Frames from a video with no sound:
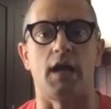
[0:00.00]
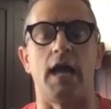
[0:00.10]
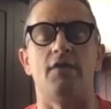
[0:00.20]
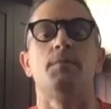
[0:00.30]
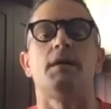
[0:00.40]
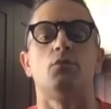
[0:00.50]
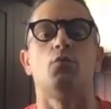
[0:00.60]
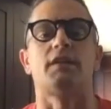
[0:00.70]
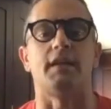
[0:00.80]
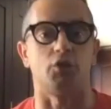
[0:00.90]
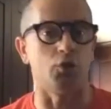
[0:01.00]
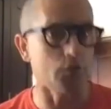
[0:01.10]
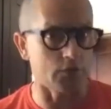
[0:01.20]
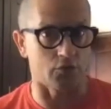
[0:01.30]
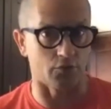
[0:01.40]
everybody would get
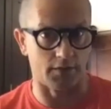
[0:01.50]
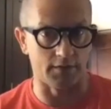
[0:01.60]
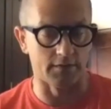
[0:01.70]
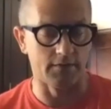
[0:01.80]
used to it.